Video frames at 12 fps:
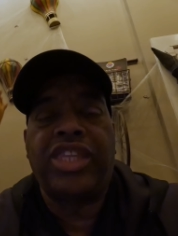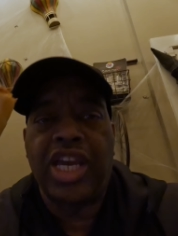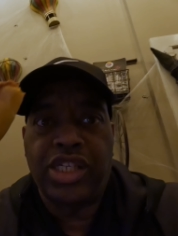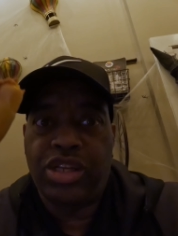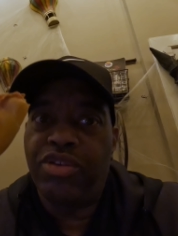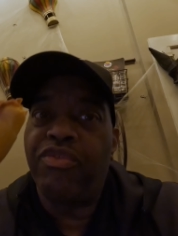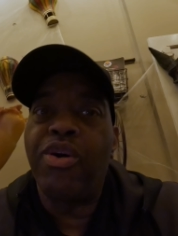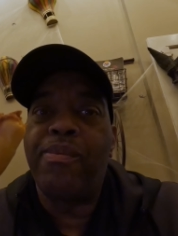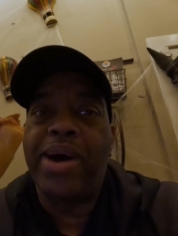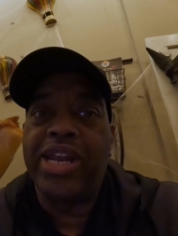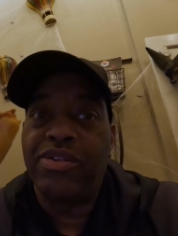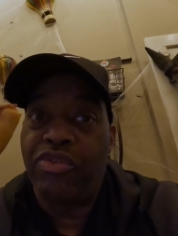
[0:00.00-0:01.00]
Thanks to the
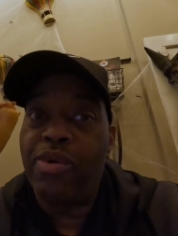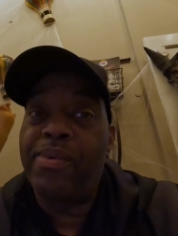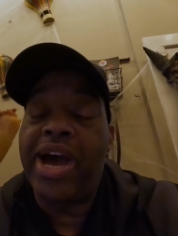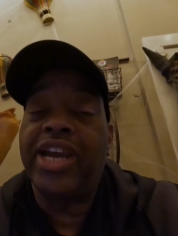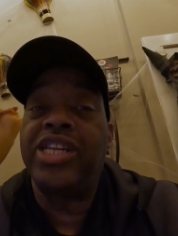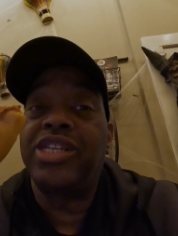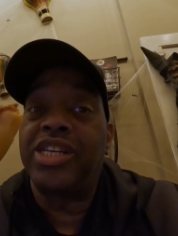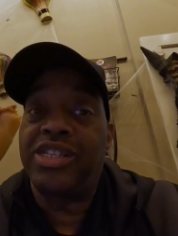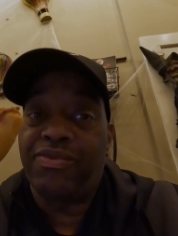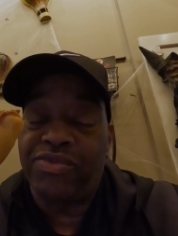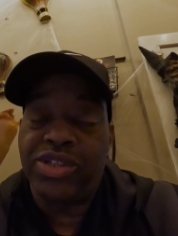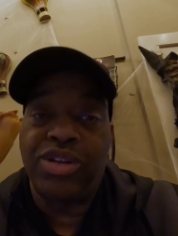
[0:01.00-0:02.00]
robot. The robot gets the
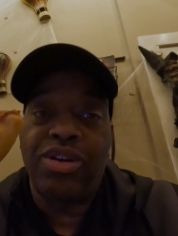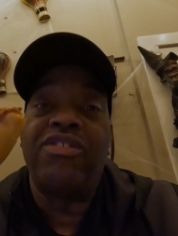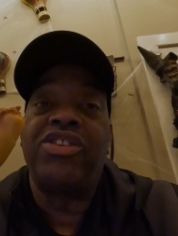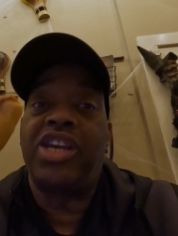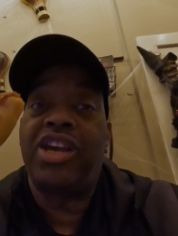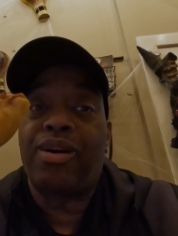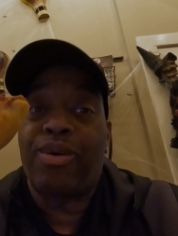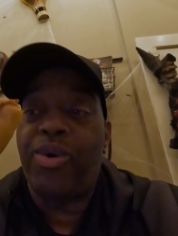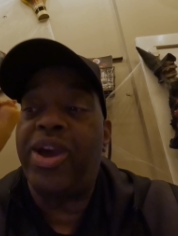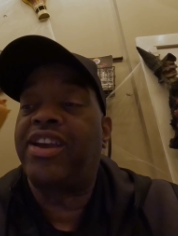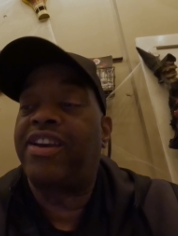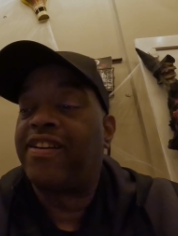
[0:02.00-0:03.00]
service here
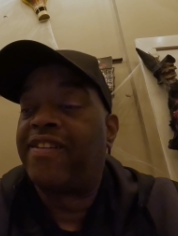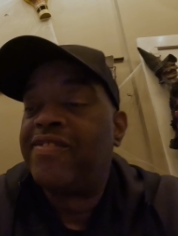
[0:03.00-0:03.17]
quick.